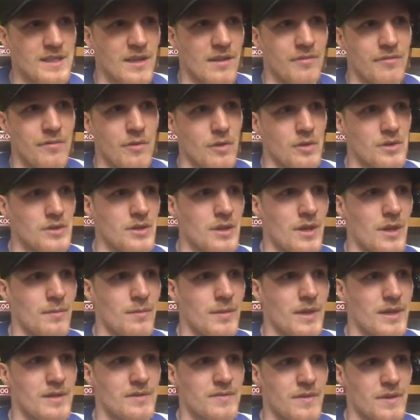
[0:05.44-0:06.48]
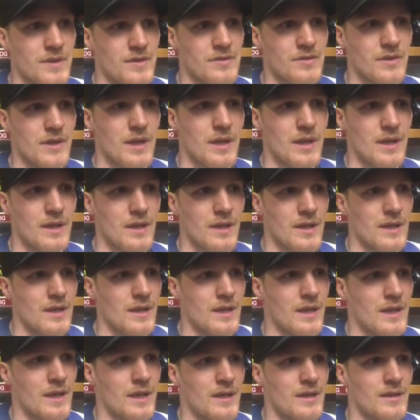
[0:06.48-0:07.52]
unfortunate. I mean, it's frustrating
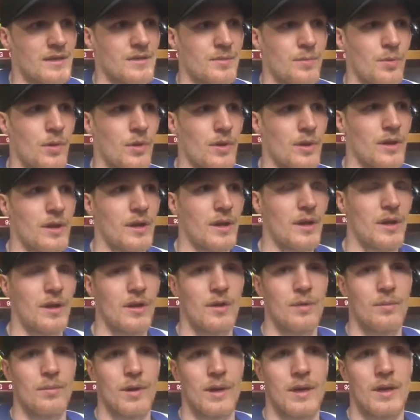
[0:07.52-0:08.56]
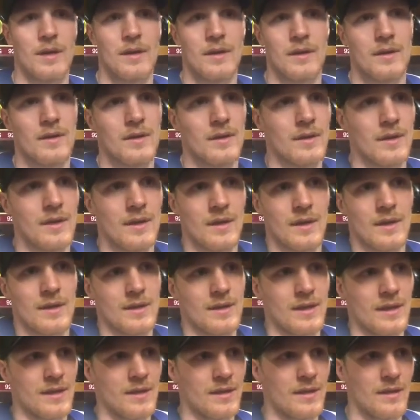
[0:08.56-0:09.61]
and disappointing to hear, but
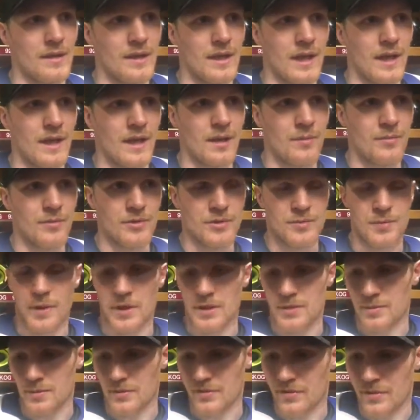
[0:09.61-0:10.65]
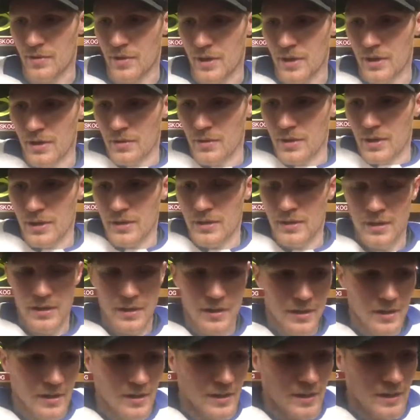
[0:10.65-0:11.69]
at the end of the day, I'm responsible for what I do out
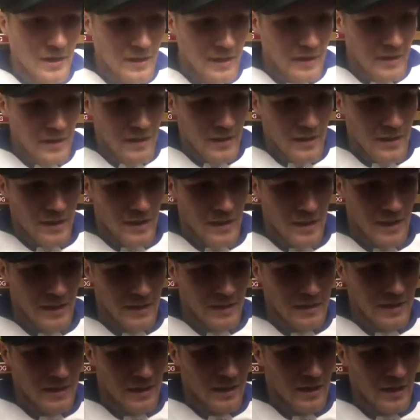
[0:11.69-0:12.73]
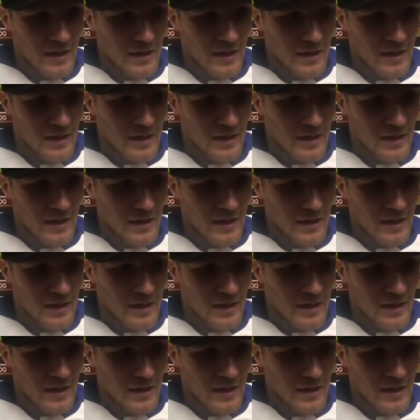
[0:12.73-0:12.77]
there, and